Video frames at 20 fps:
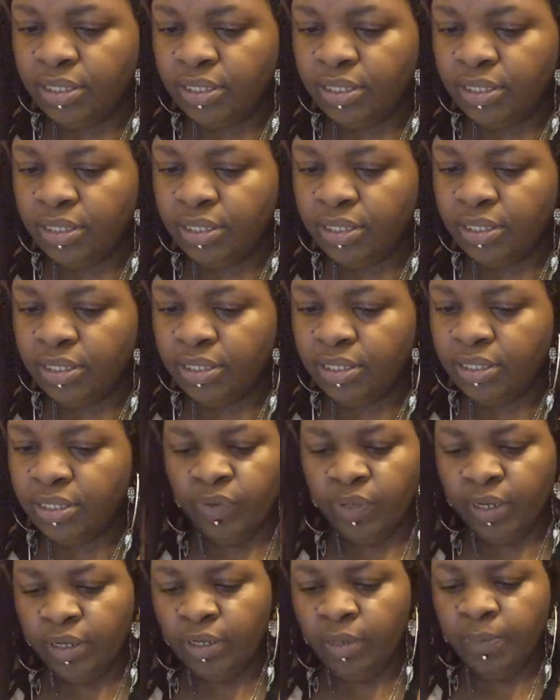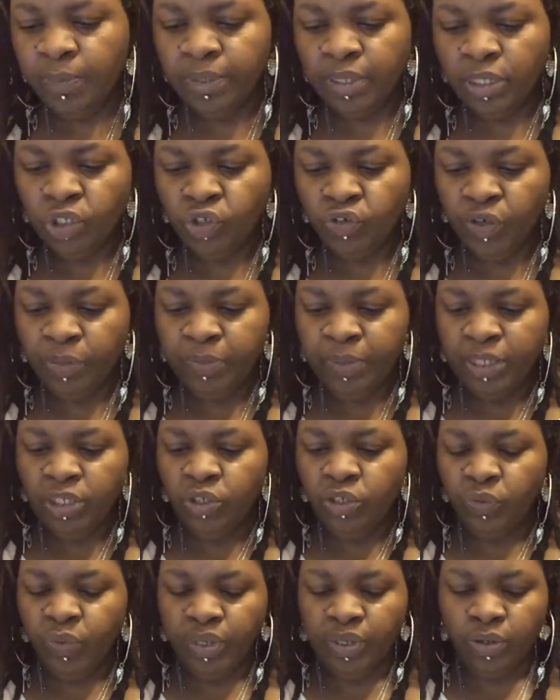For some of you, it could have been a trip that
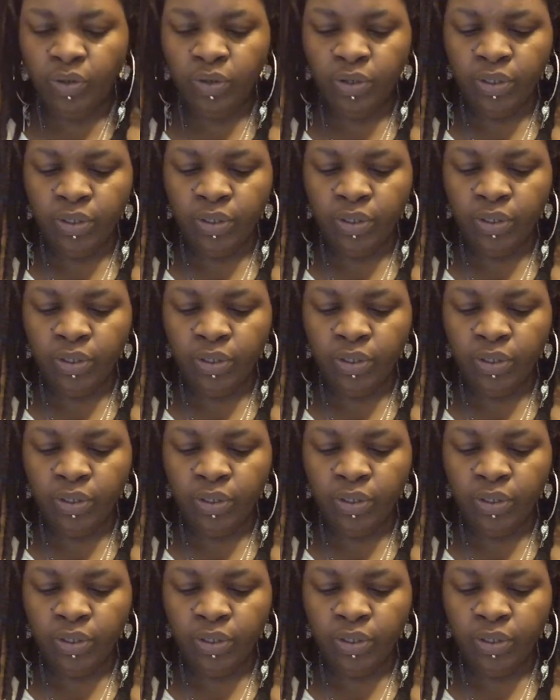you went on